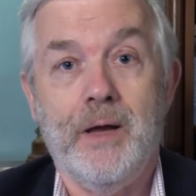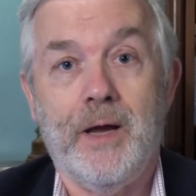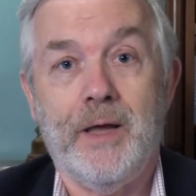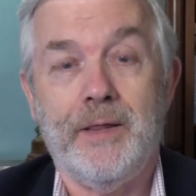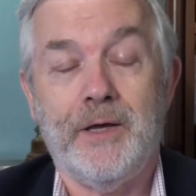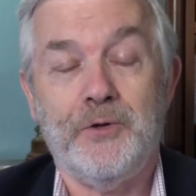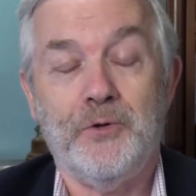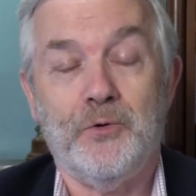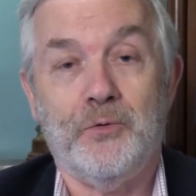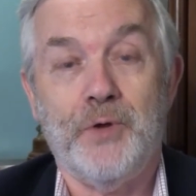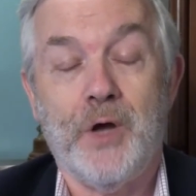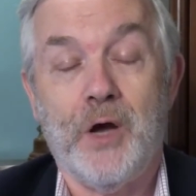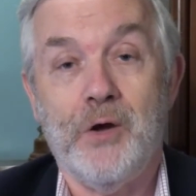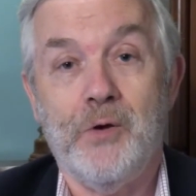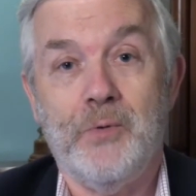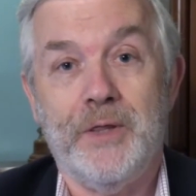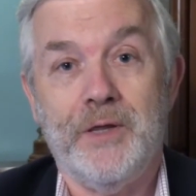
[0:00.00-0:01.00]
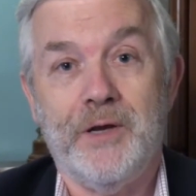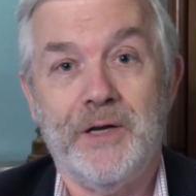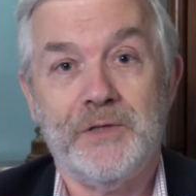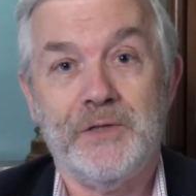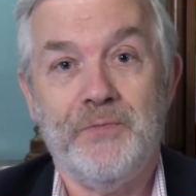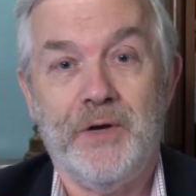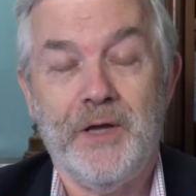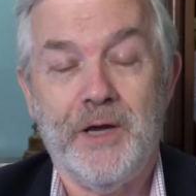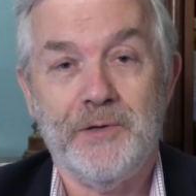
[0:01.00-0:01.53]
and then you'll know when the
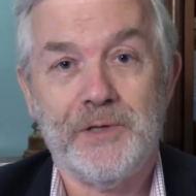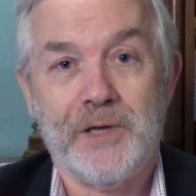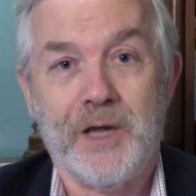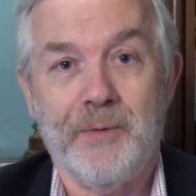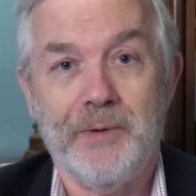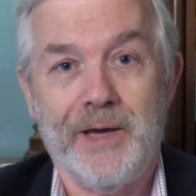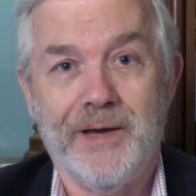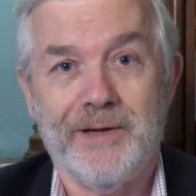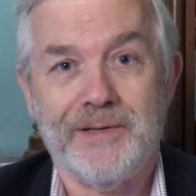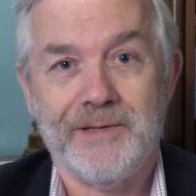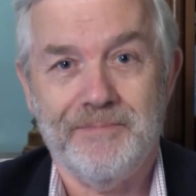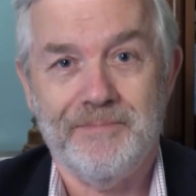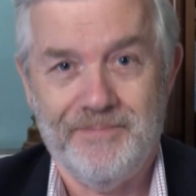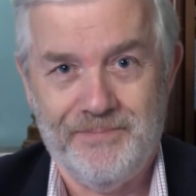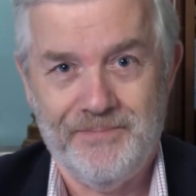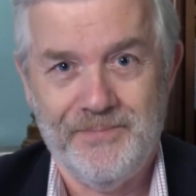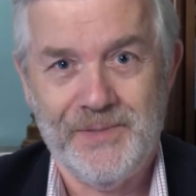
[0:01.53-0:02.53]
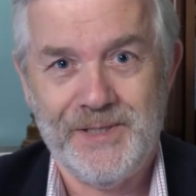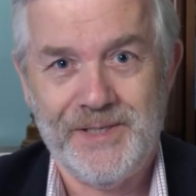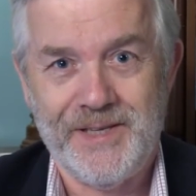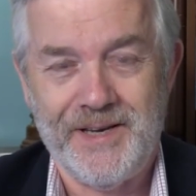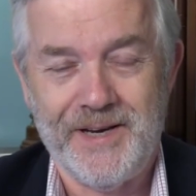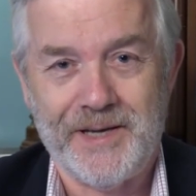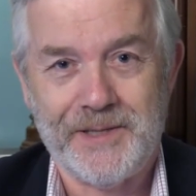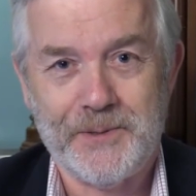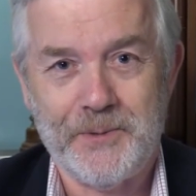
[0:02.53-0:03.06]
next videos are coming out. See
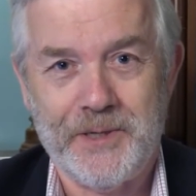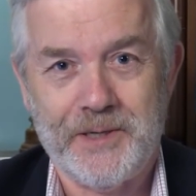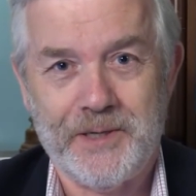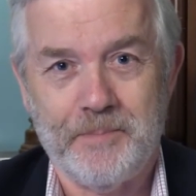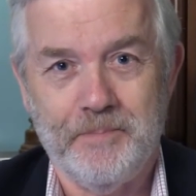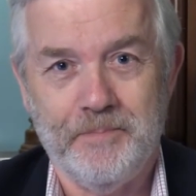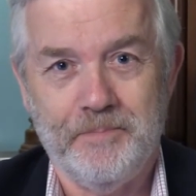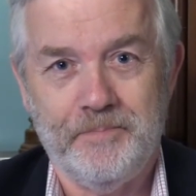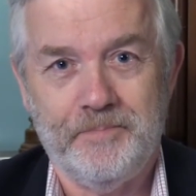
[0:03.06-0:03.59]
you next week.